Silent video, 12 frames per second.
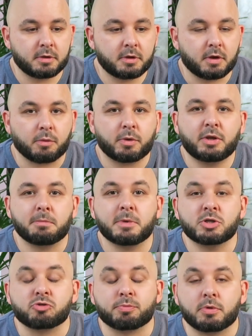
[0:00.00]
you know, when you're
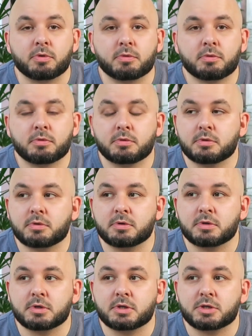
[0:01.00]
miserable,
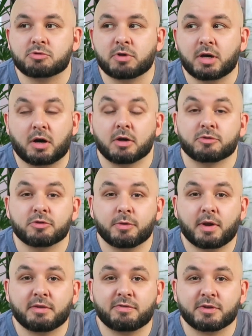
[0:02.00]
it's really hard to do
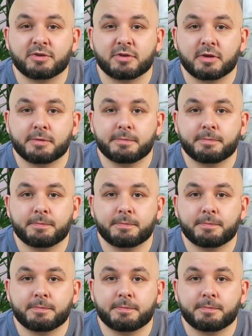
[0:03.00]
anything, isn't it?